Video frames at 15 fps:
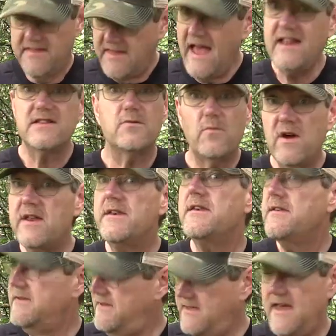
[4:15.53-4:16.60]
that's
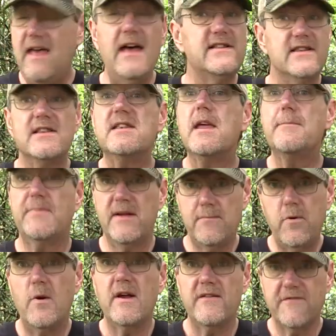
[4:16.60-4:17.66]
when, that's a tipping
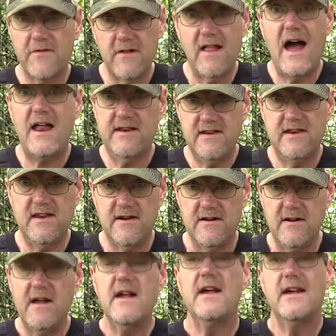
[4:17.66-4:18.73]
point for a lot of
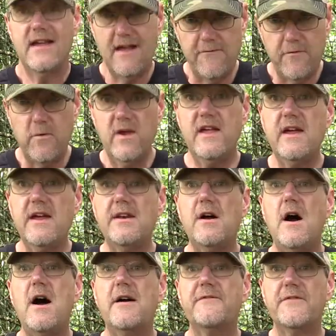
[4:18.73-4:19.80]
deer. If we can
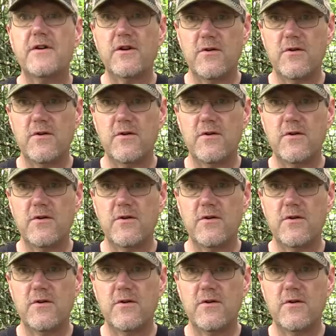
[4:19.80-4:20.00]
offer